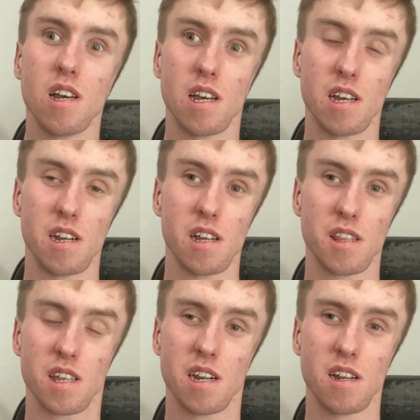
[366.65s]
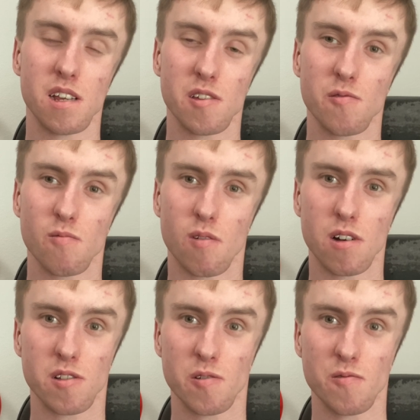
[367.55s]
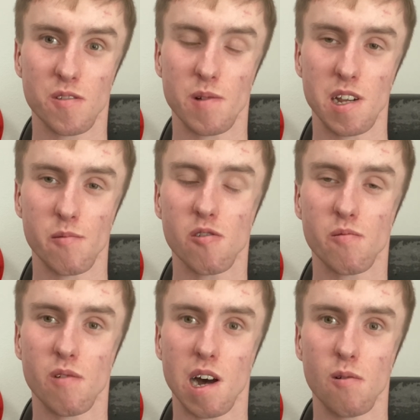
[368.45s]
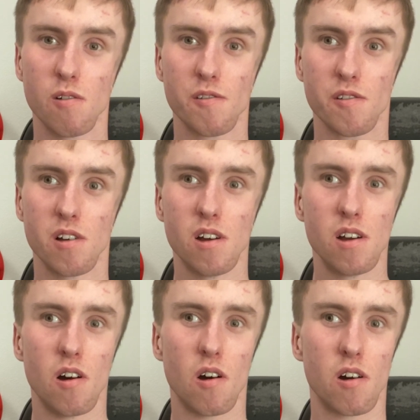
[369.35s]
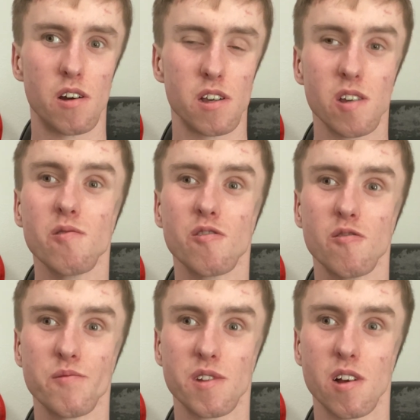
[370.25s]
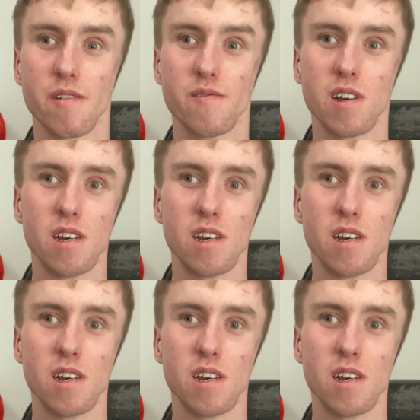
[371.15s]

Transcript: and then you want to spend multiple hours on YouTube stuff,